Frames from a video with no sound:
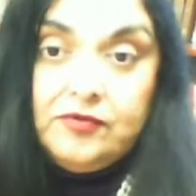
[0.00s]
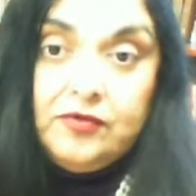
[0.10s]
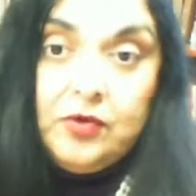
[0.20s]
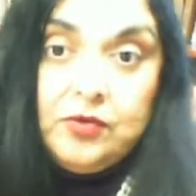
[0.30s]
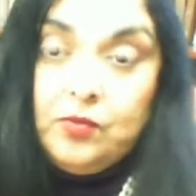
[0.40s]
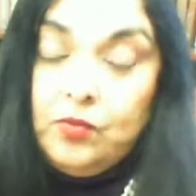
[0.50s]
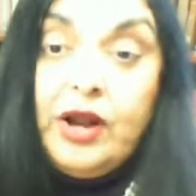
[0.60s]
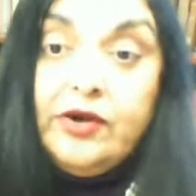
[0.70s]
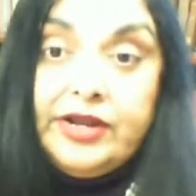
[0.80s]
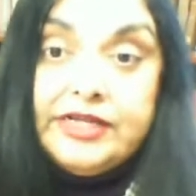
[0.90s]
for
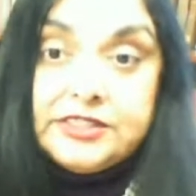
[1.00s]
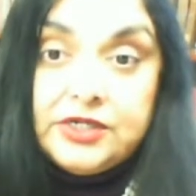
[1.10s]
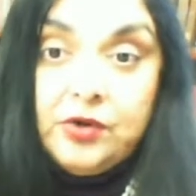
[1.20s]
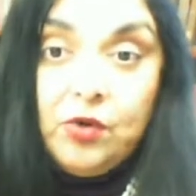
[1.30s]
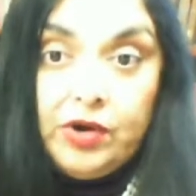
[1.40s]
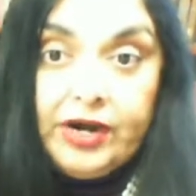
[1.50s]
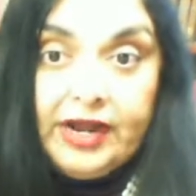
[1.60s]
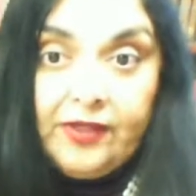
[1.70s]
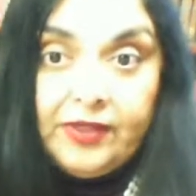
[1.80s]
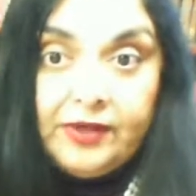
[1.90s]
one reason or
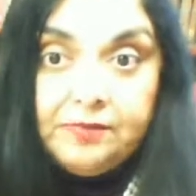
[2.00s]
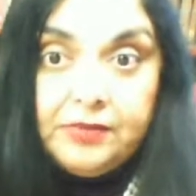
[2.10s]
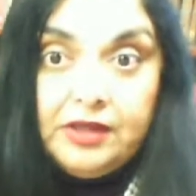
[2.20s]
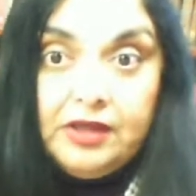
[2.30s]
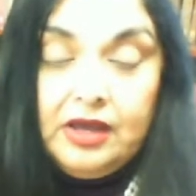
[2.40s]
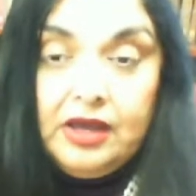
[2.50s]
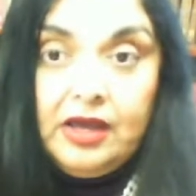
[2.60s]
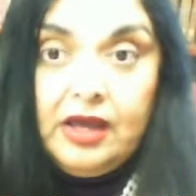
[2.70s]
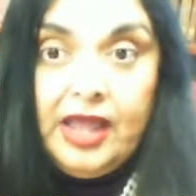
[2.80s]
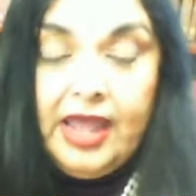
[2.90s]
another,
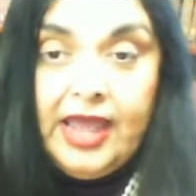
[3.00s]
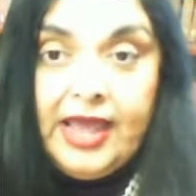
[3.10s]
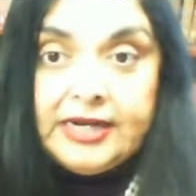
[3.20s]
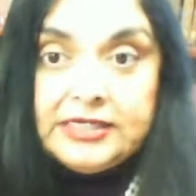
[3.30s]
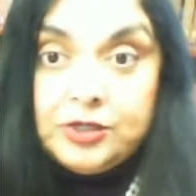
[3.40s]
and